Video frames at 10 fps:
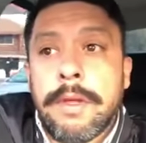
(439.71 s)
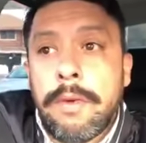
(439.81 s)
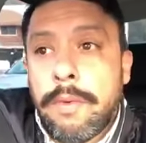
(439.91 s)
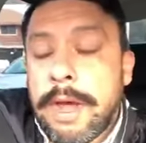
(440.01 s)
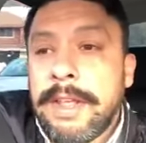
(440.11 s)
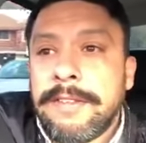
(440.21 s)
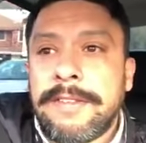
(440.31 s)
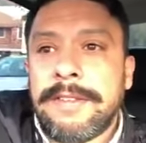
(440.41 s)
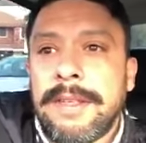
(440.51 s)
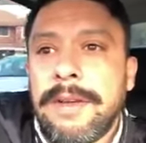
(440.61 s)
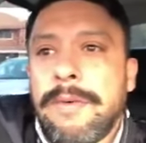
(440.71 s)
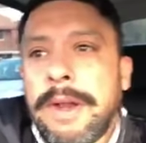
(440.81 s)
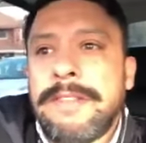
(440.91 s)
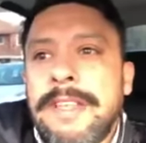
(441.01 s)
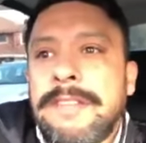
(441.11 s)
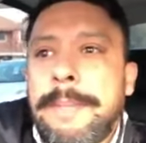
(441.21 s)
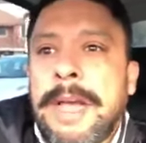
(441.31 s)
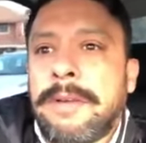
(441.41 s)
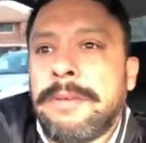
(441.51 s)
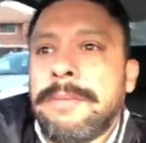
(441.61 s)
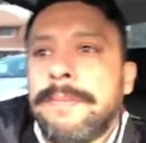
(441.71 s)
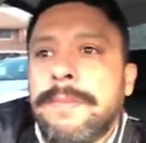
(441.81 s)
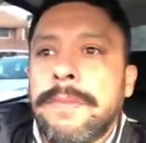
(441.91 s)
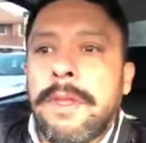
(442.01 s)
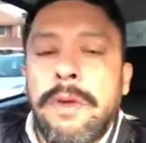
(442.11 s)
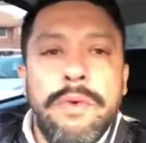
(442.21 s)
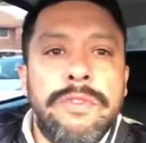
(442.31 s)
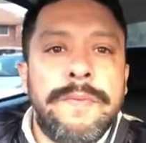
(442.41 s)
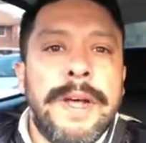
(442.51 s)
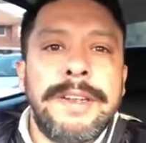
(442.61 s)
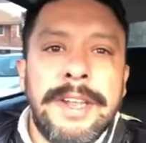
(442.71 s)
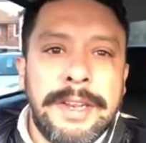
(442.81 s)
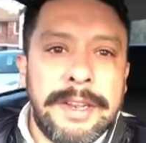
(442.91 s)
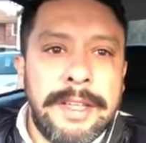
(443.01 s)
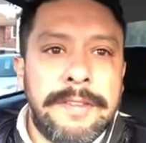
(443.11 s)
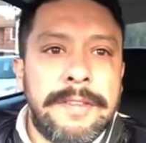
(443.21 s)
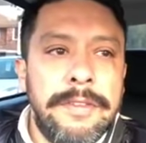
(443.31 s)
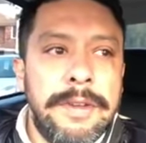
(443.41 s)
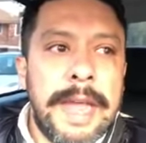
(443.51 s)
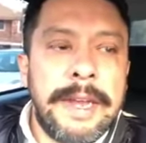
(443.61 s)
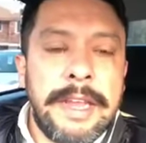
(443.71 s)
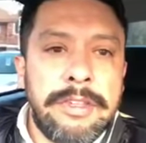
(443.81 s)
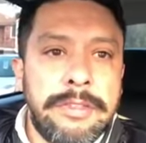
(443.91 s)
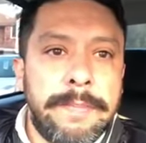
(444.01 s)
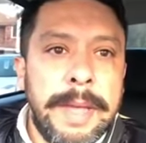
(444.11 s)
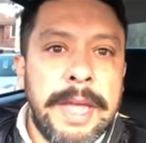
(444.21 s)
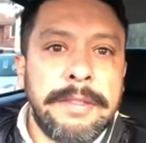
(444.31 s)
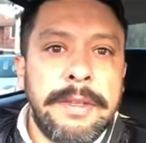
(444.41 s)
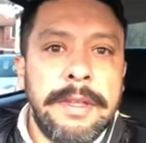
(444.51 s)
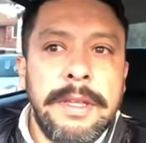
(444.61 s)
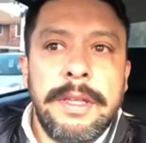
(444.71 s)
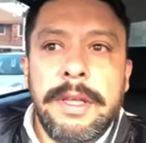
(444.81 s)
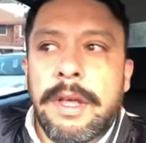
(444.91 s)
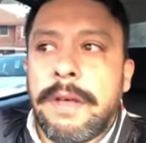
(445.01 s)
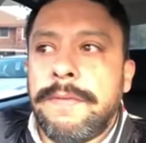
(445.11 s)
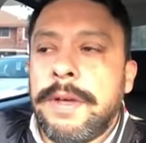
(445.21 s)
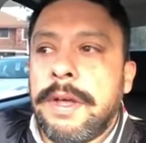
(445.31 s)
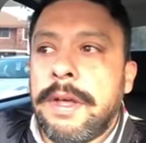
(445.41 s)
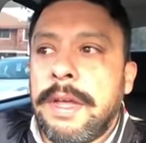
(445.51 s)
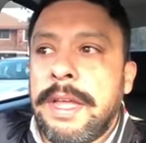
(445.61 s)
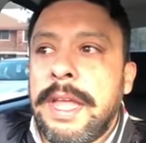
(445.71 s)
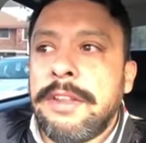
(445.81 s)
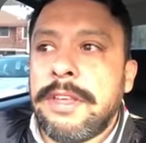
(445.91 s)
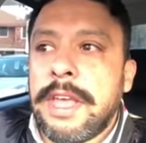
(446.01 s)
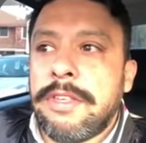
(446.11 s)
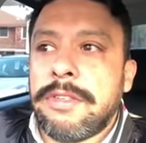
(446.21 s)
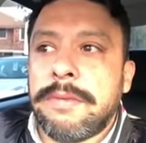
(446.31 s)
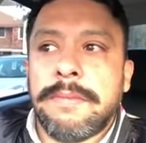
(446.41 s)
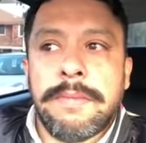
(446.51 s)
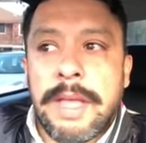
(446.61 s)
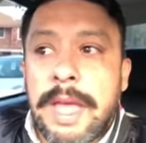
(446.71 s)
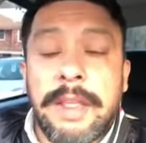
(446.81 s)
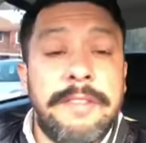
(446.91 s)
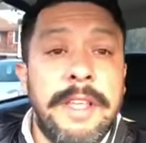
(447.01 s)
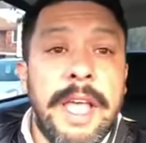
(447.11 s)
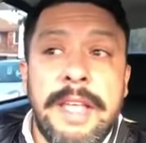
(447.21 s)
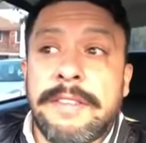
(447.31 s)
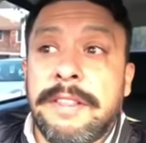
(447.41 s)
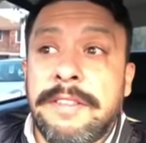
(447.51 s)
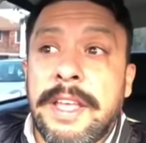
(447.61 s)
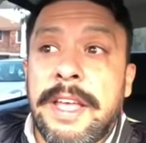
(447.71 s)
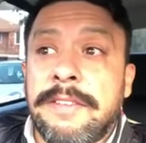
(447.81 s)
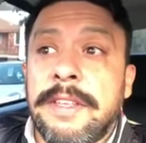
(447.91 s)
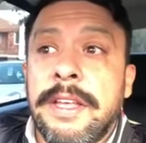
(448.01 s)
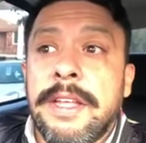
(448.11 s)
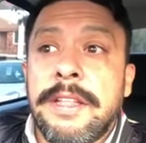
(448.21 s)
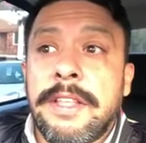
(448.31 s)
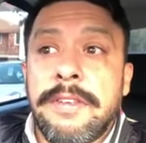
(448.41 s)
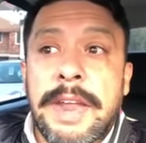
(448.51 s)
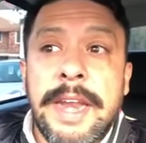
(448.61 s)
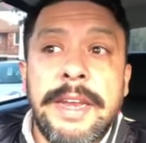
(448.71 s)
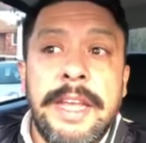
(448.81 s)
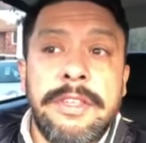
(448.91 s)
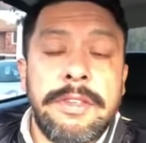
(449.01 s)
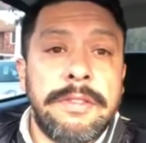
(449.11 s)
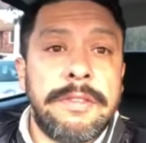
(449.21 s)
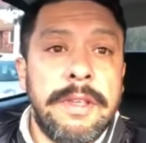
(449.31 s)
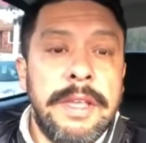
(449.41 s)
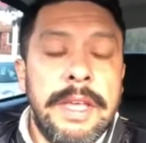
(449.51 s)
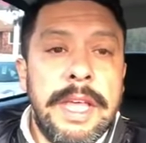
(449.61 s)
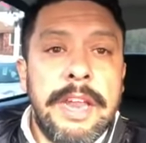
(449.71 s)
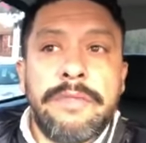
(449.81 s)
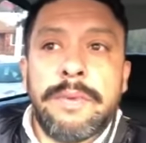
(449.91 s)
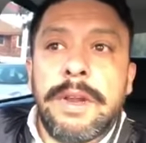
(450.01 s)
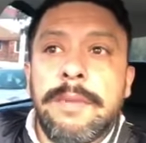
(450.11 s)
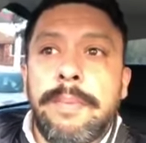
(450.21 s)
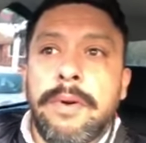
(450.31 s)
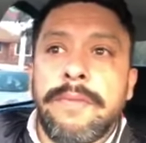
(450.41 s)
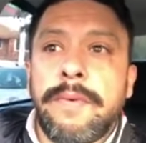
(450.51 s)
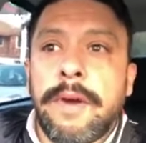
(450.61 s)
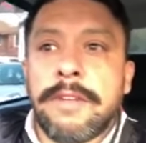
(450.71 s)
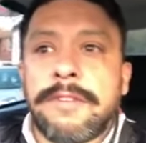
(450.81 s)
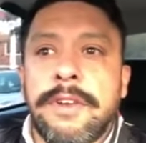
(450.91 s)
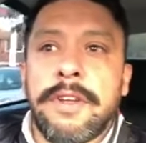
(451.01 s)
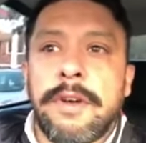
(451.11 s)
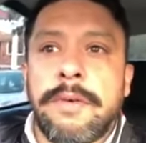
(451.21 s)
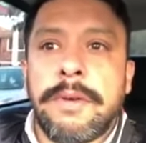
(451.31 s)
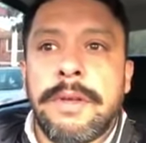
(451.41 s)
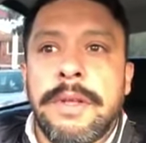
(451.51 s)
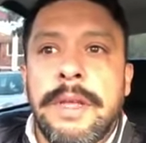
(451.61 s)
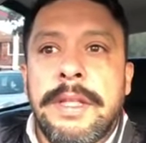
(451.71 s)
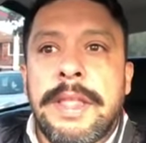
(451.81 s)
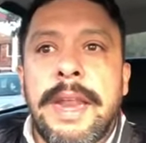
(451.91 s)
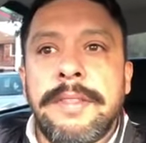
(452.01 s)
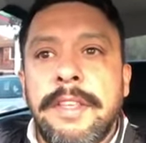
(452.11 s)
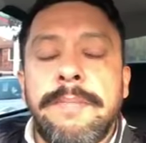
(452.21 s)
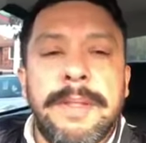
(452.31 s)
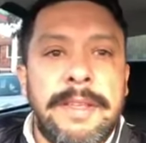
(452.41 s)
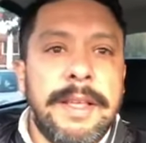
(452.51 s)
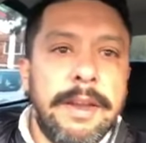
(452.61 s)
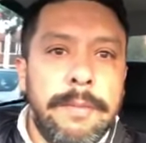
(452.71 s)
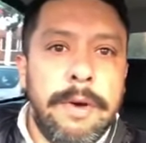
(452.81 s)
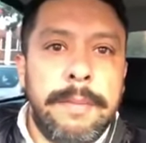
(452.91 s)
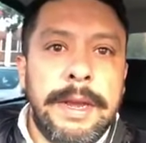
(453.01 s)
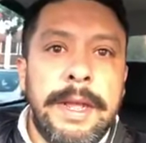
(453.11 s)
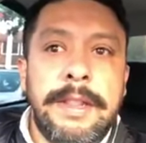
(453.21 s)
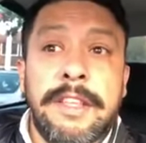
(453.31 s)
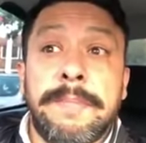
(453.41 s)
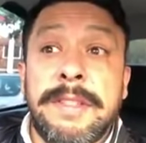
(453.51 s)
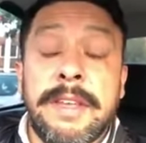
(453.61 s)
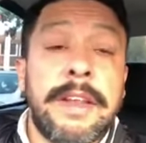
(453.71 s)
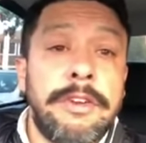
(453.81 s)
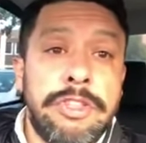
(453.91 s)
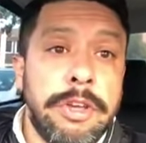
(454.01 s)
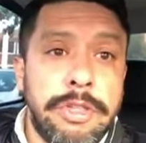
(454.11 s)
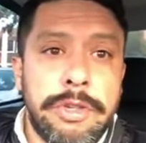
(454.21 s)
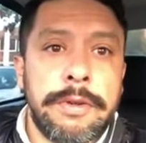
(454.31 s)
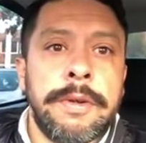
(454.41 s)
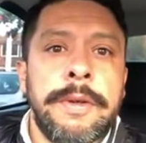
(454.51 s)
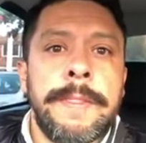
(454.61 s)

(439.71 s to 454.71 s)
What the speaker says: What is this about? Who's funding this United Nations Pact of Education? As it says, the United Nations. It is really important for us to know that at this particular moment, at this particular juncture,